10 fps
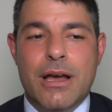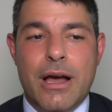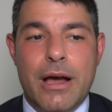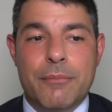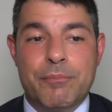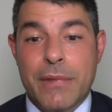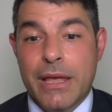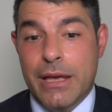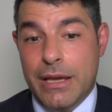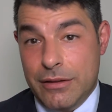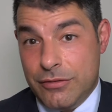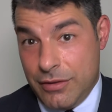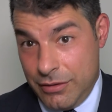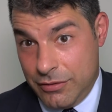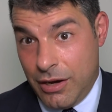It is
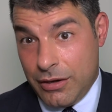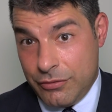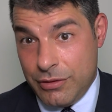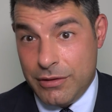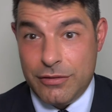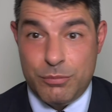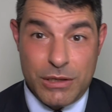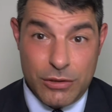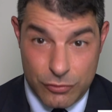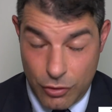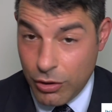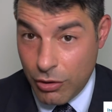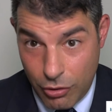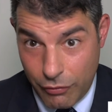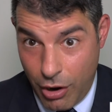the doctrine that has been used all
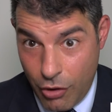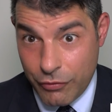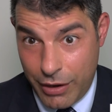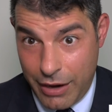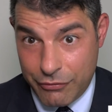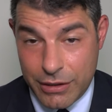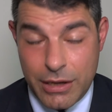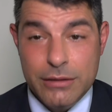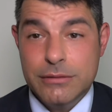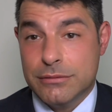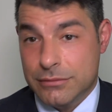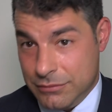over Africa,